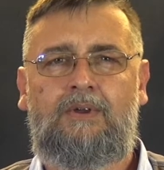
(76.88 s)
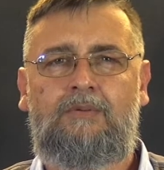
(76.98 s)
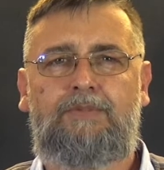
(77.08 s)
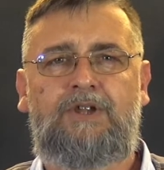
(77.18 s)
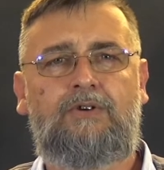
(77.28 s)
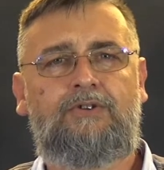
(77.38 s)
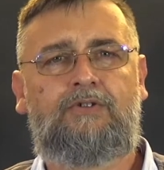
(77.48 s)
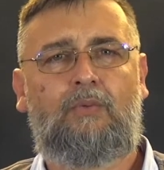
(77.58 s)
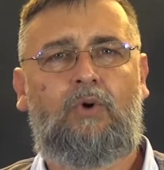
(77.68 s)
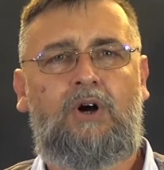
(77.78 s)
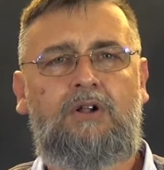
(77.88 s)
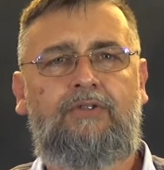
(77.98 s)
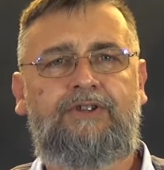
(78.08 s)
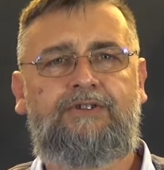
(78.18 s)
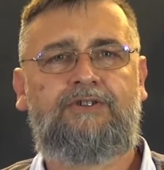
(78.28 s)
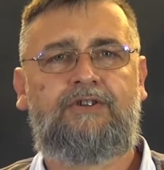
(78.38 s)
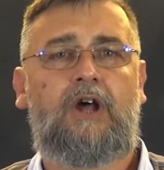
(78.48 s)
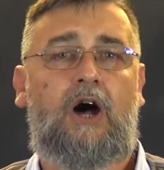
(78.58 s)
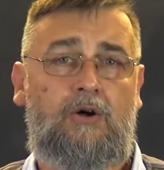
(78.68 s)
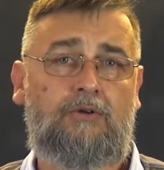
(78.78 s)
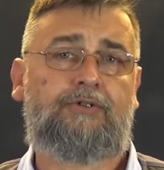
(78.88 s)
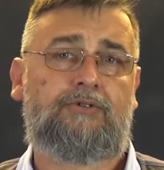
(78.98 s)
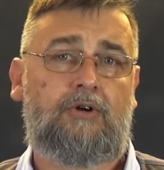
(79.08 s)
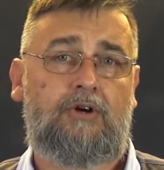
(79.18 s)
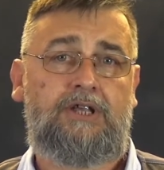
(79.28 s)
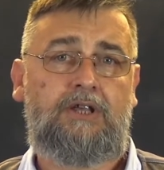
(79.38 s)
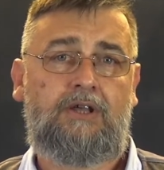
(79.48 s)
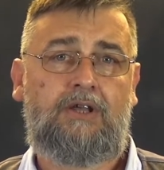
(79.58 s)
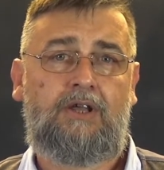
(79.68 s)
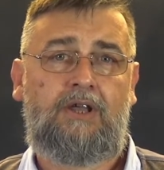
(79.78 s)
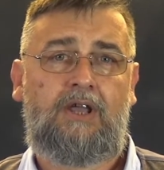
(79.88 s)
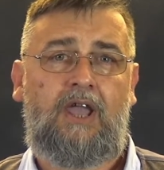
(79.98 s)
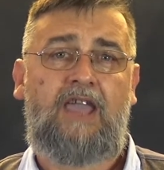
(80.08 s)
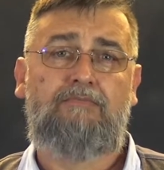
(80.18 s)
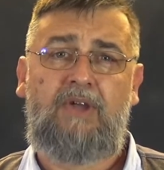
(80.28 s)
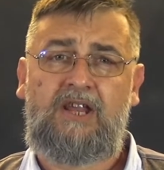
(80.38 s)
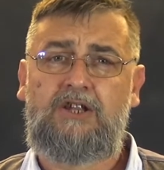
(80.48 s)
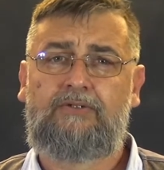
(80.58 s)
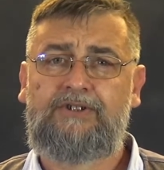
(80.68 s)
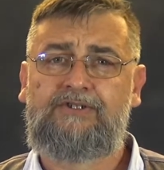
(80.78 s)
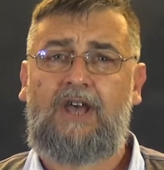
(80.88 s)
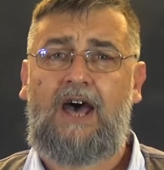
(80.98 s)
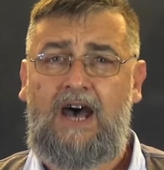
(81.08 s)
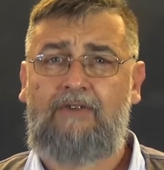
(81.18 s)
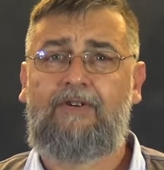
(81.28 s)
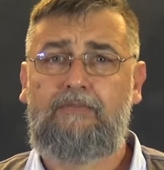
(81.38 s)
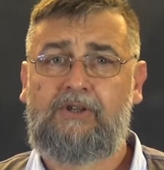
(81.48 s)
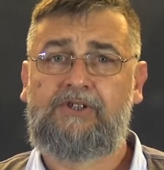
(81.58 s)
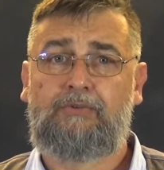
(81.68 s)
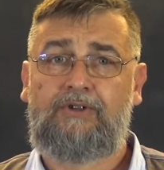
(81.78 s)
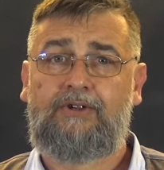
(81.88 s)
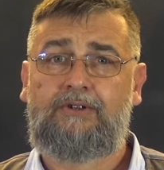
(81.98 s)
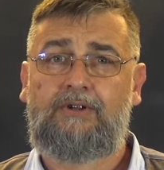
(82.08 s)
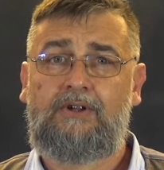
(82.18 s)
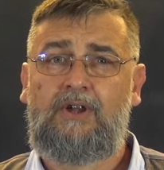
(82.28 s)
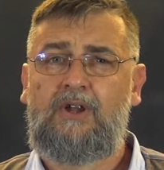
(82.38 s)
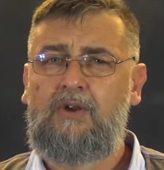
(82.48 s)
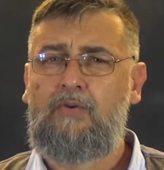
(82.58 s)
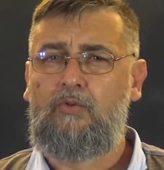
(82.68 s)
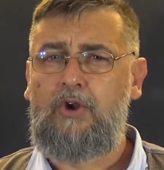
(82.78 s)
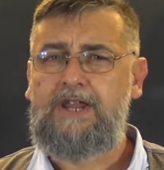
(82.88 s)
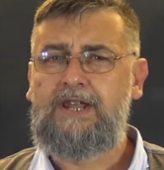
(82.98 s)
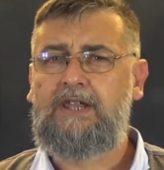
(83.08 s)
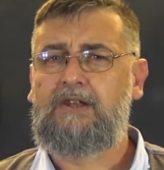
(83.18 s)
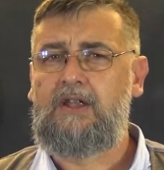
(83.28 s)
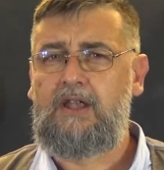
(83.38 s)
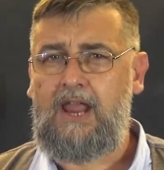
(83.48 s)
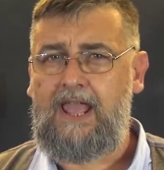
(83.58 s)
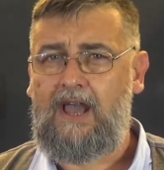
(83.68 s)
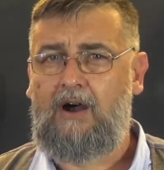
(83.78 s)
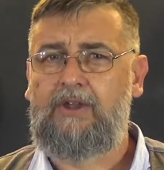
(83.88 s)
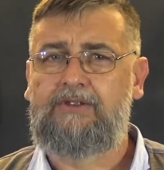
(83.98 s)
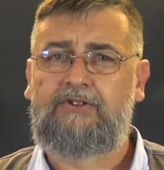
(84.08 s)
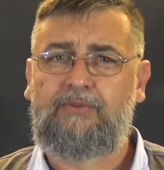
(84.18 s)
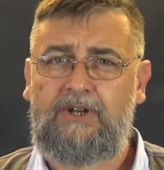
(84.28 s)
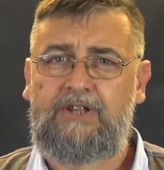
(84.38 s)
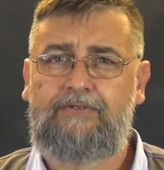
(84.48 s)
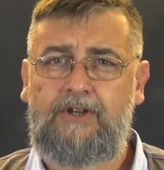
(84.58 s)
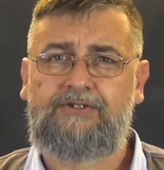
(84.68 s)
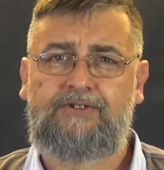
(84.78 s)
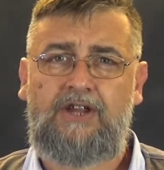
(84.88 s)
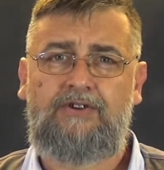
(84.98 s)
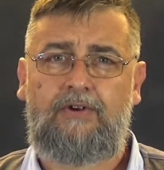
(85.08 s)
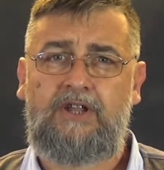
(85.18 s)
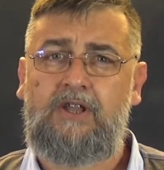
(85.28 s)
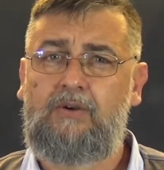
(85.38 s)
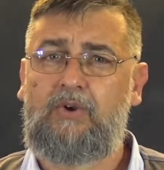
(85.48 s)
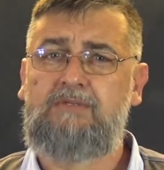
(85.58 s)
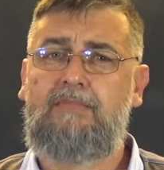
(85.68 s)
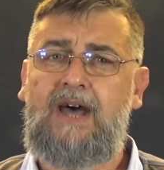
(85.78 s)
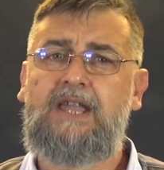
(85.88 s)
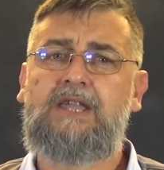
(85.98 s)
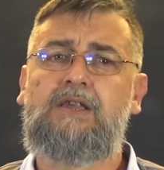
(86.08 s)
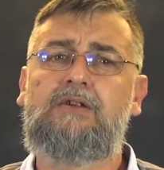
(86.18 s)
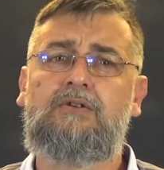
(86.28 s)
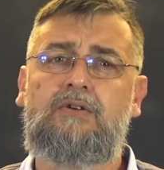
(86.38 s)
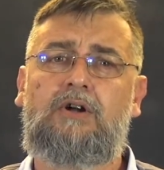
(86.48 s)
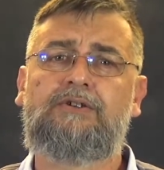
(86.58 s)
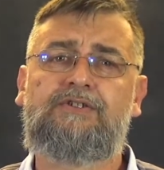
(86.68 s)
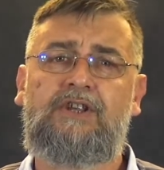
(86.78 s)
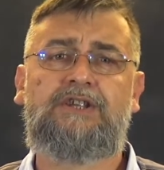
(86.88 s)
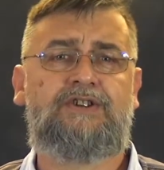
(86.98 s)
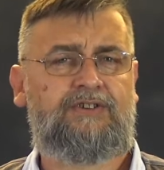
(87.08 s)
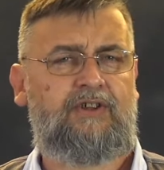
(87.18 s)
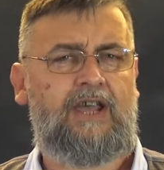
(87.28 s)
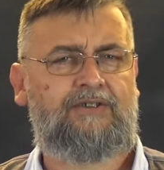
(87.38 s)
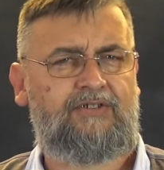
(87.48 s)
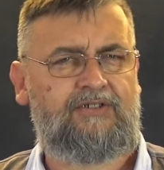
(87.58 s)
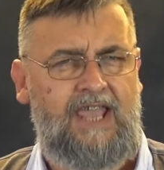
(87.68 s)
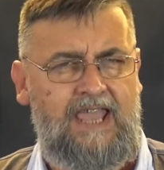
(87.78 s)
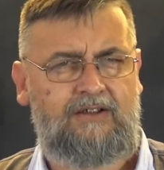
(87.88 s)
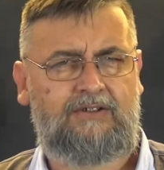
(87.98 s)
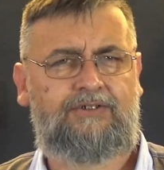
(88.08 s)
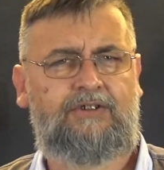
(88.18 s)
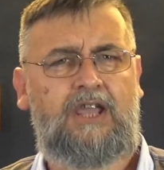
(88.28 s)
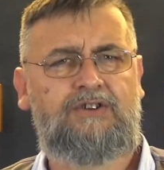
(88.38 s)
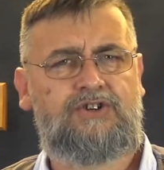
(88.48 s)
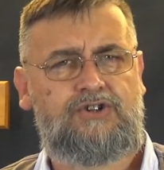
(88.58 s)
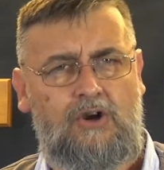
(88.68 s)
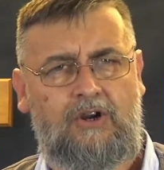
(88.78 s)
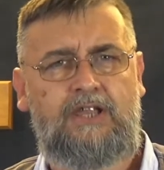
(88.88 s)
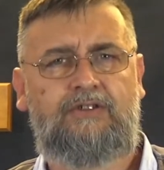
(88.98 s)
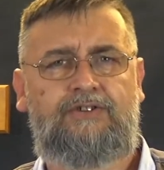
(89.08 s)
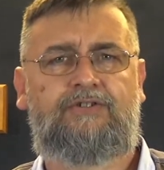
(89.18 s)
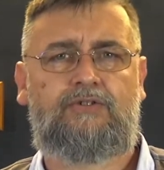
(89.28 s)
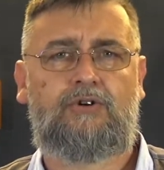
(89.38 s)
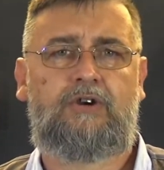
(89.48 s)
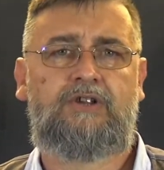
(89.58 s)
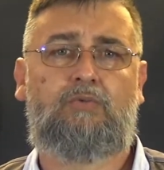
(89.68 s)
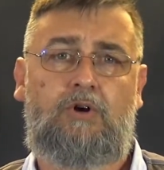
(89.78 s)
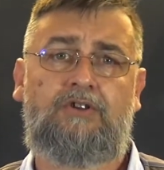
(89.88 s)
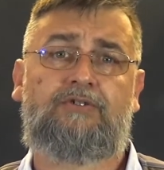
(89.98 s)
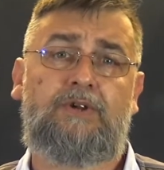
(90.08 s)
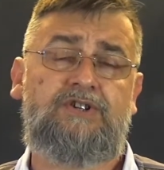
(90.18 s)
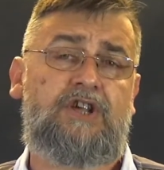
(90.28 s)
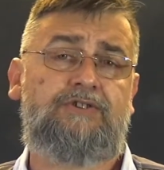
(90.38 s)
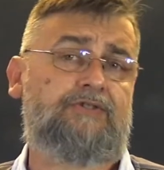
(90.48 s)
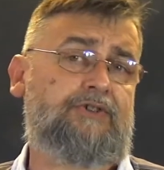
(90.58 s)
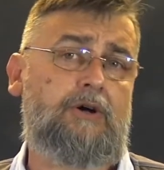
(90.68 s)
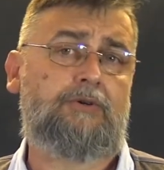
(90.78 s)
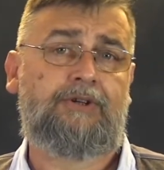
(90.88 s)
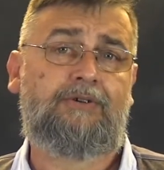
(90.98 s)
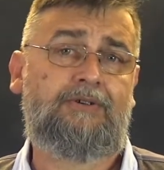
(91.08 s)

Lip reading: Because while this is an old story, and many of us are familiar with it, reading it now in the 21st century, we may not see just how scandalous and shocking this story was when Jesus told it.